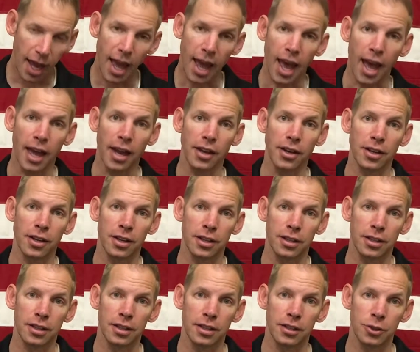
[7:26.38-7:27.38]
and
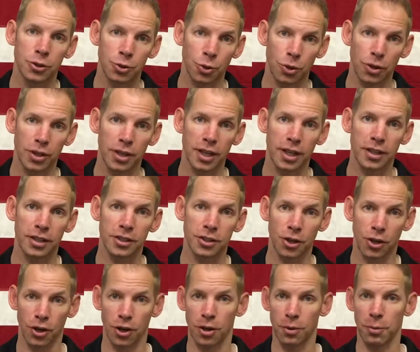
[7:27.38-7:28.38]
shortening the
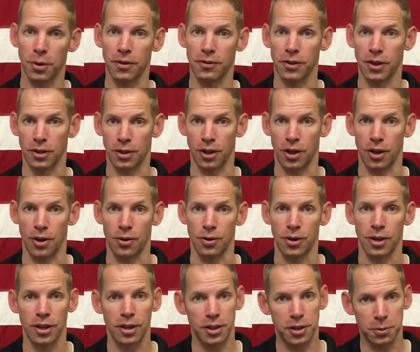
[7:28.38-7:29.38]
term of their loan.
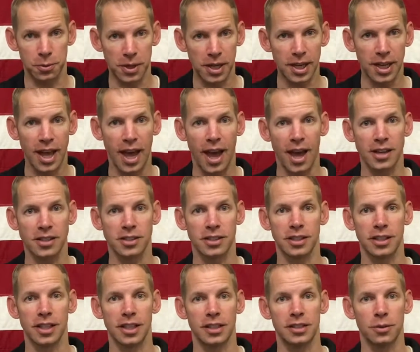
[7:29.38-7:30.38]
3 cash
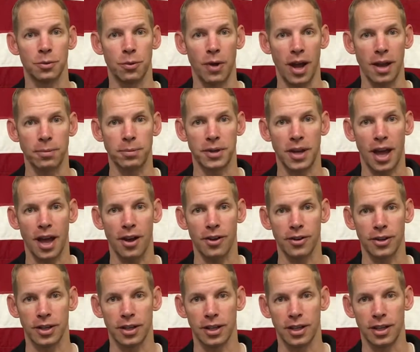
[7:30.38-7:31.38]
leaks wiped
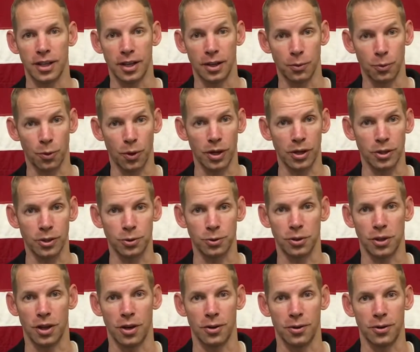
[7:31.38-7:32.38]
out in 1 new
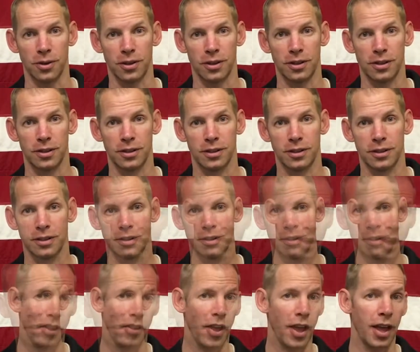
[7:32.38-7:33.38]
loan.
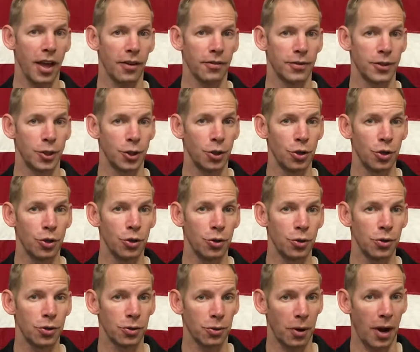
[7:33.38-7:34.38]
Now they have
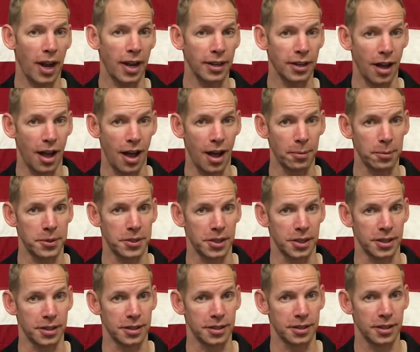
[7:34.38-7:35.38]
2 great
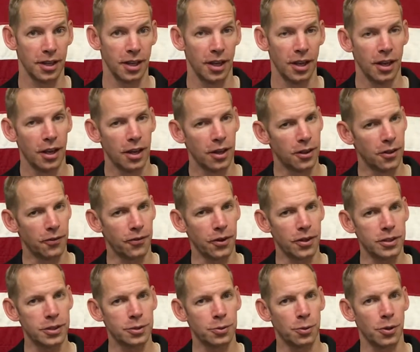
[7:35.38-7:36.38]
options. The
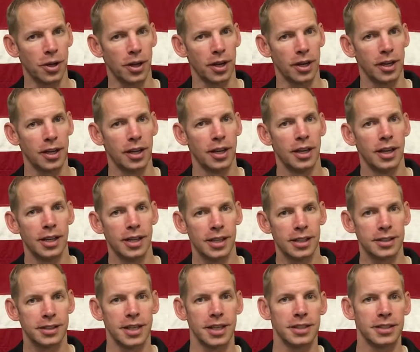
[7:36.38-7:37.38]
first one
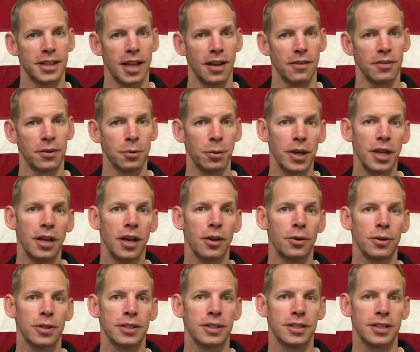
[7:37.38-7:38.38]
is they save
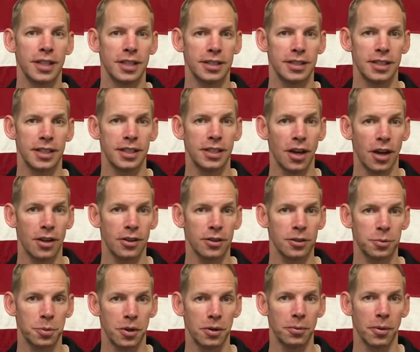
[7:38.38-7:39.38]

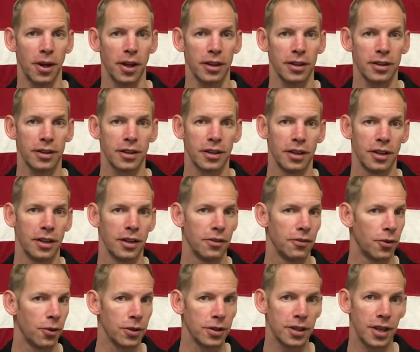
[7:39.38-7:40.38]
$360 per month,
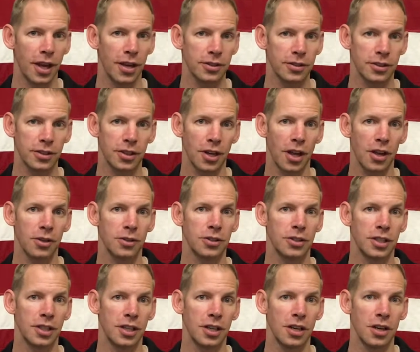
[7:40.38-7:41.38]
$4,000
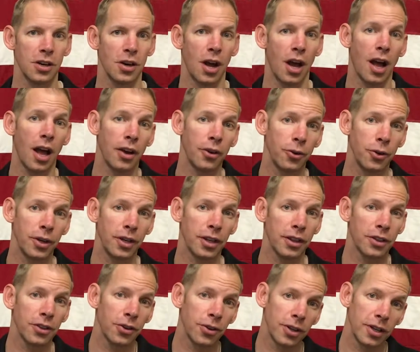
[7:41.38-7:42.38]
a year,
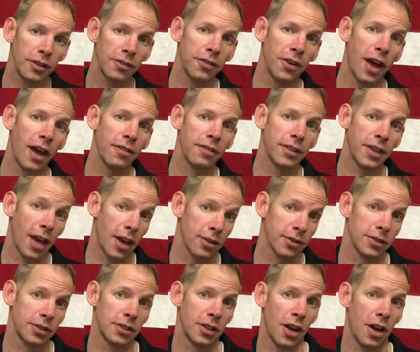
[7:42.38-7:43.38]

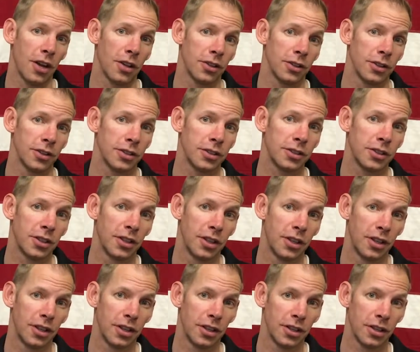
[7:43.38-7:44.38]
$135,000
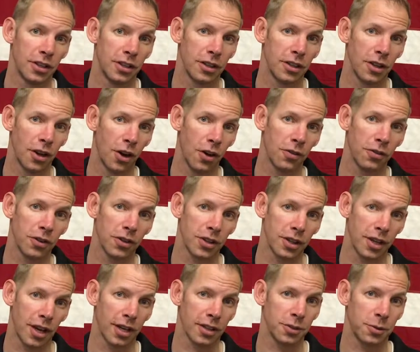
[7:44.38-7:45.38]
over the
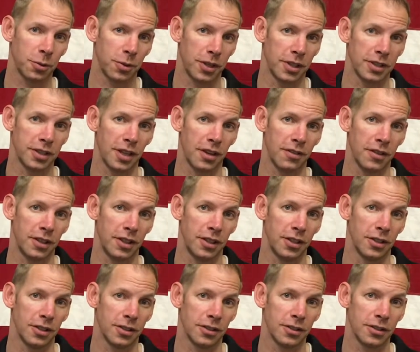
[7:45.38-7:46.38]
next 27
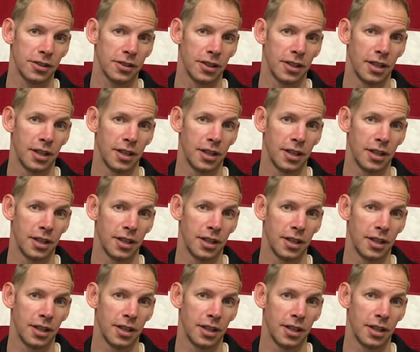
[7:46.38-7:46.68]
years.